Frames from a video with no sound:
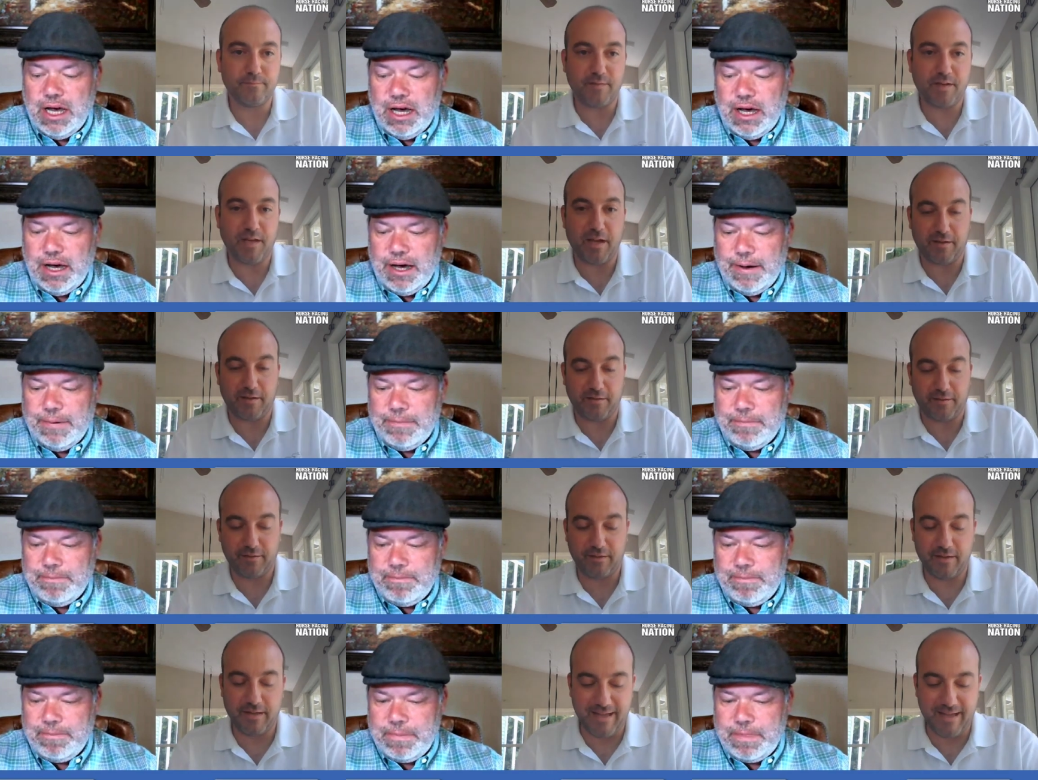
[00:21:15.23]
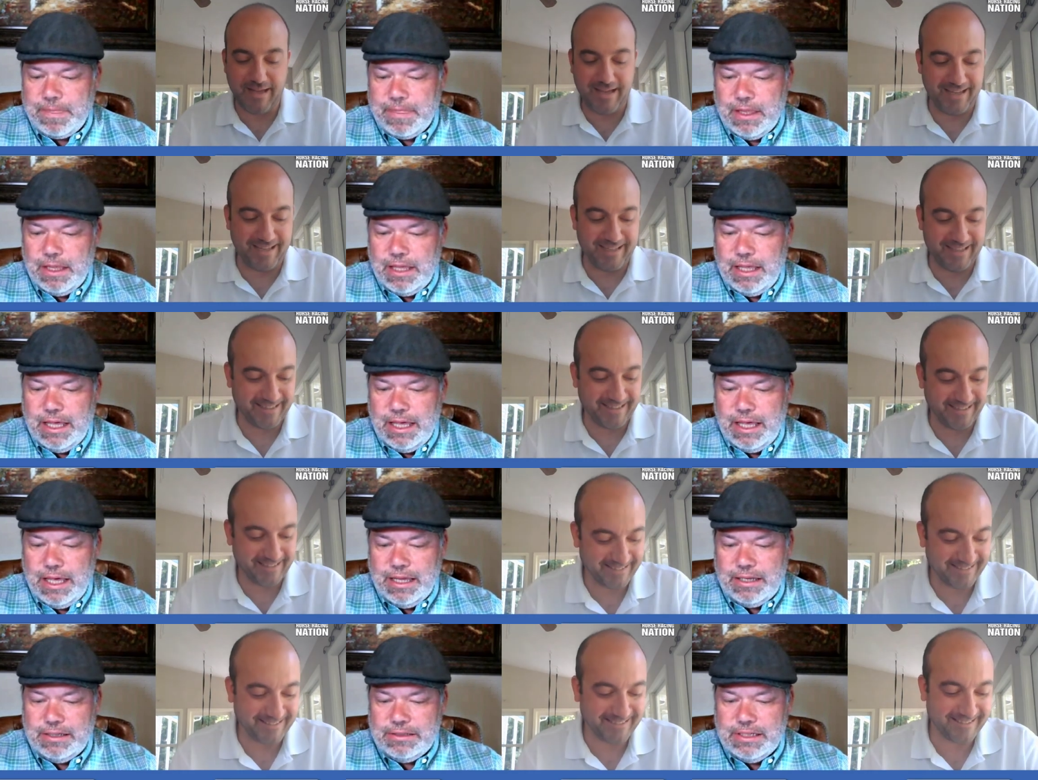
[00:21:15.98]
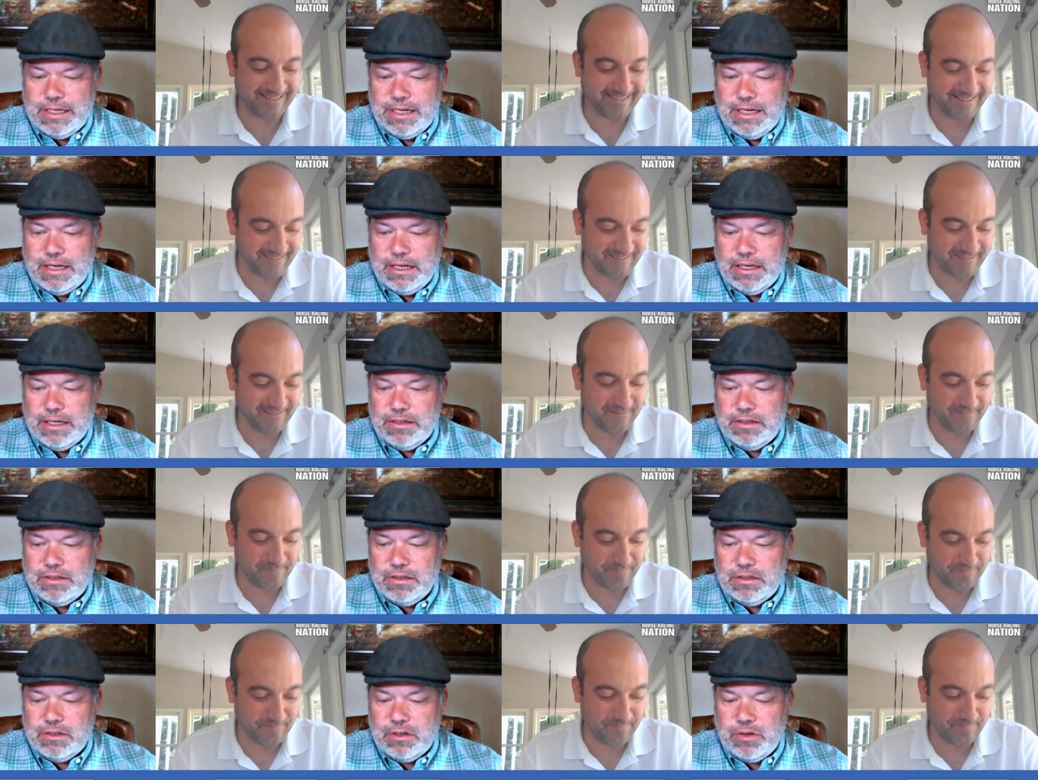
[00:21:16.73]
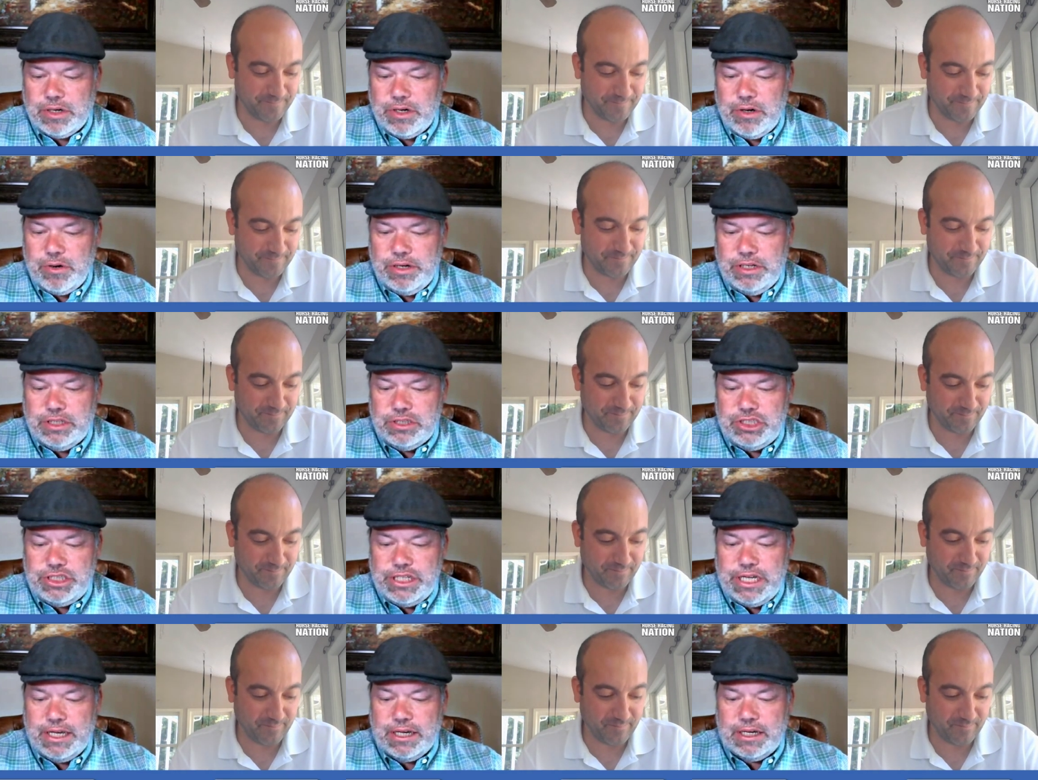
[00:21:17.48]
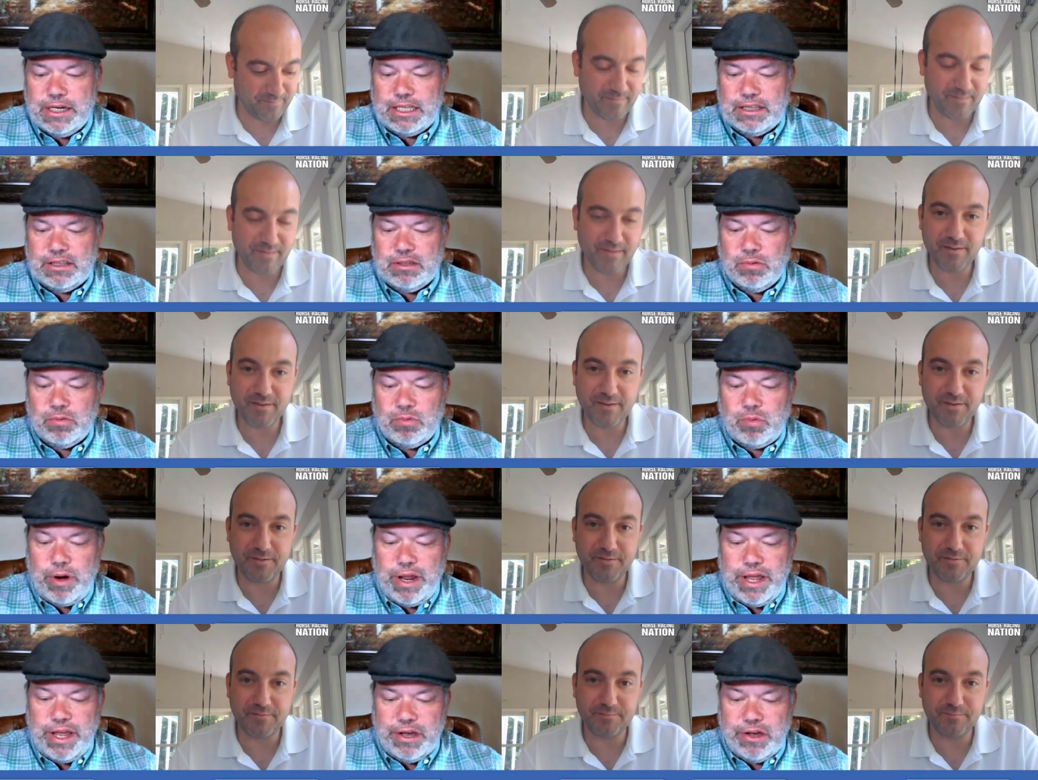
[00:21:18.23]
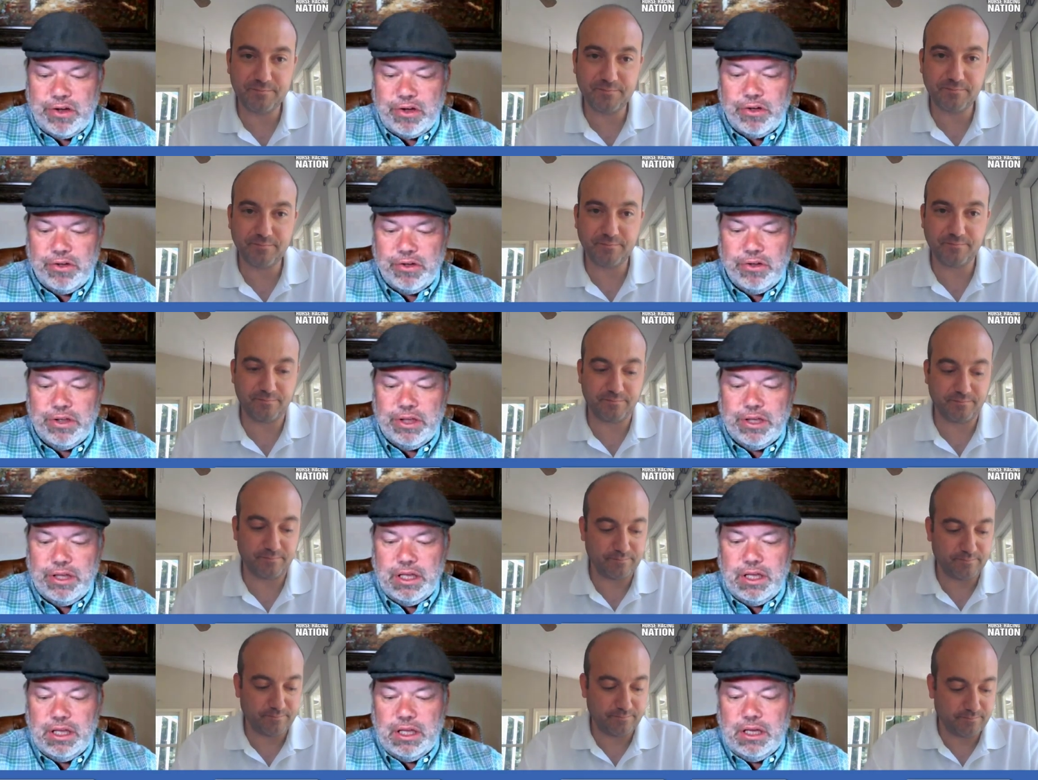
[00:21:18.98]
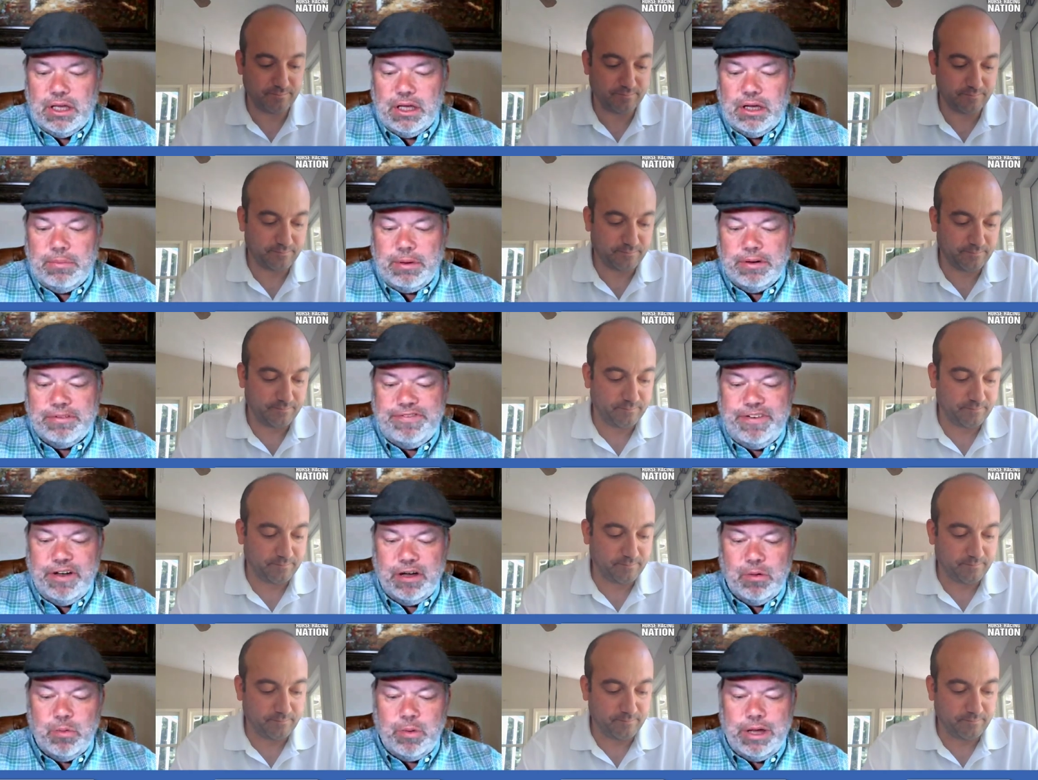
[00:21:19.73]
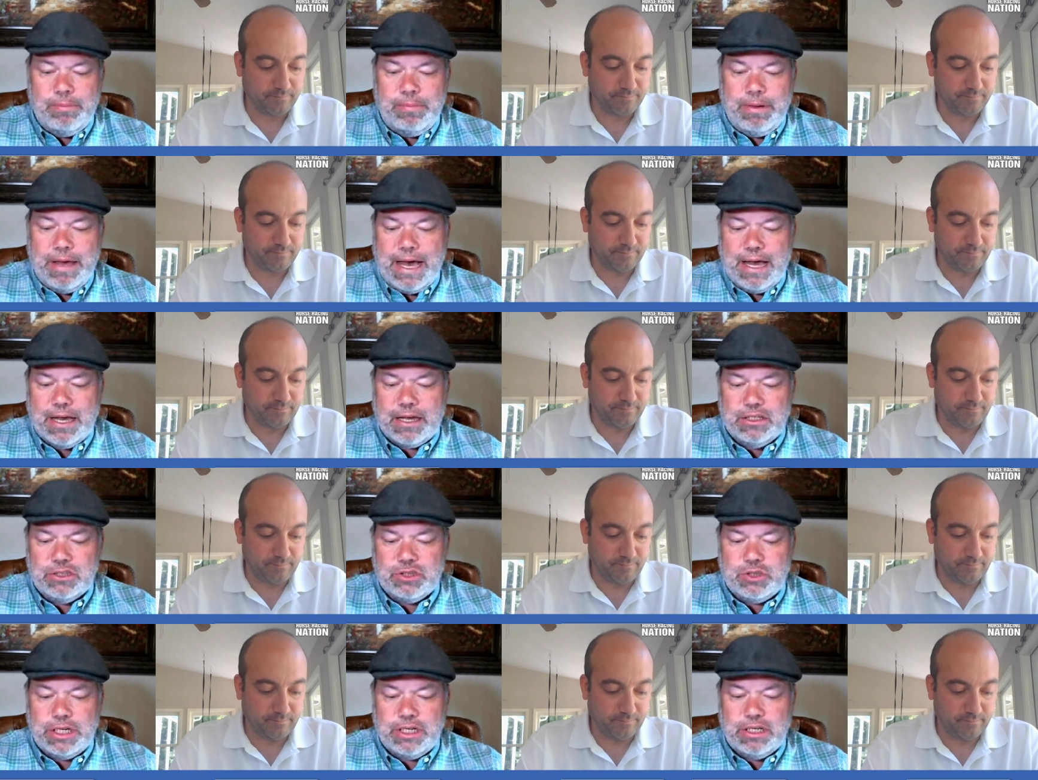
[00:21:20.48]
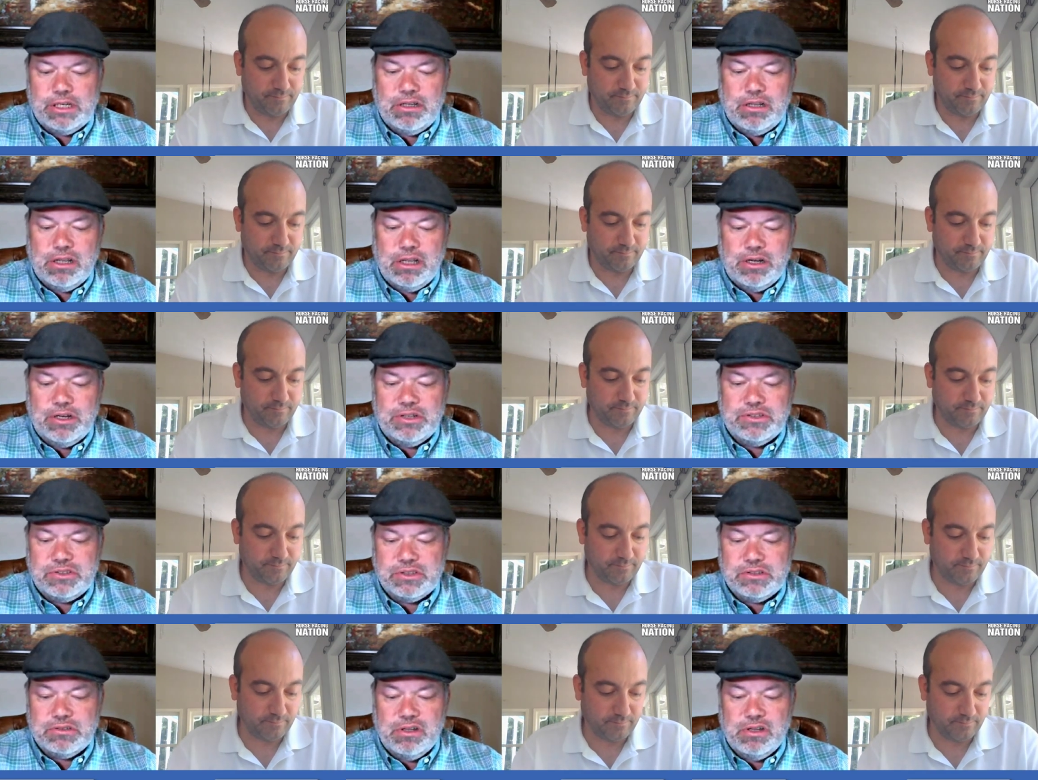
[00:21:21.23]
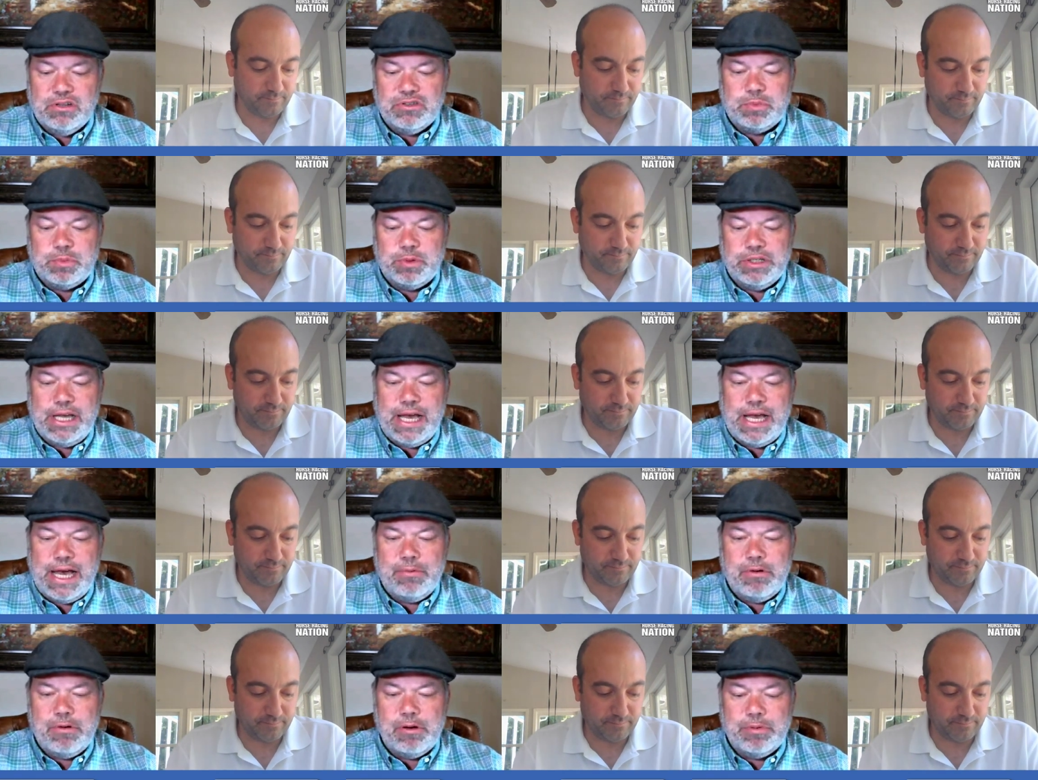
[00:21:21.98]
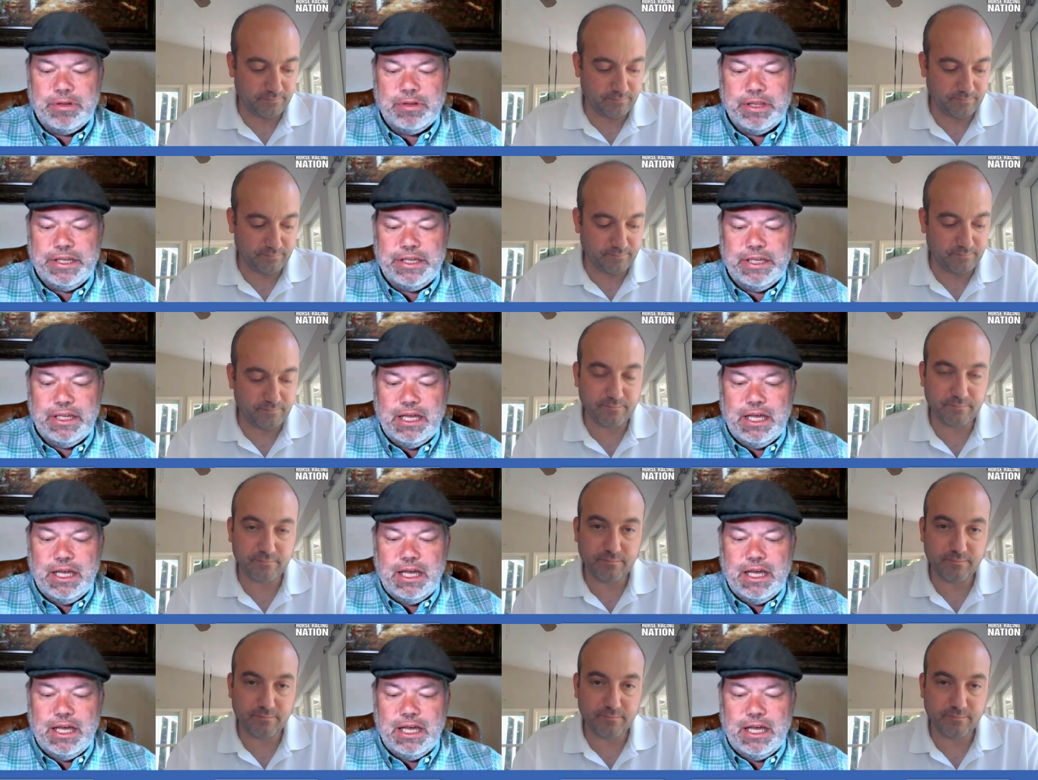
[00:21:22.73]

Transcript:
Speaker 1: Yes. Um, and the uh, Gregorian chant got the rail, but fell way back and tried to close and closed pretty admirably.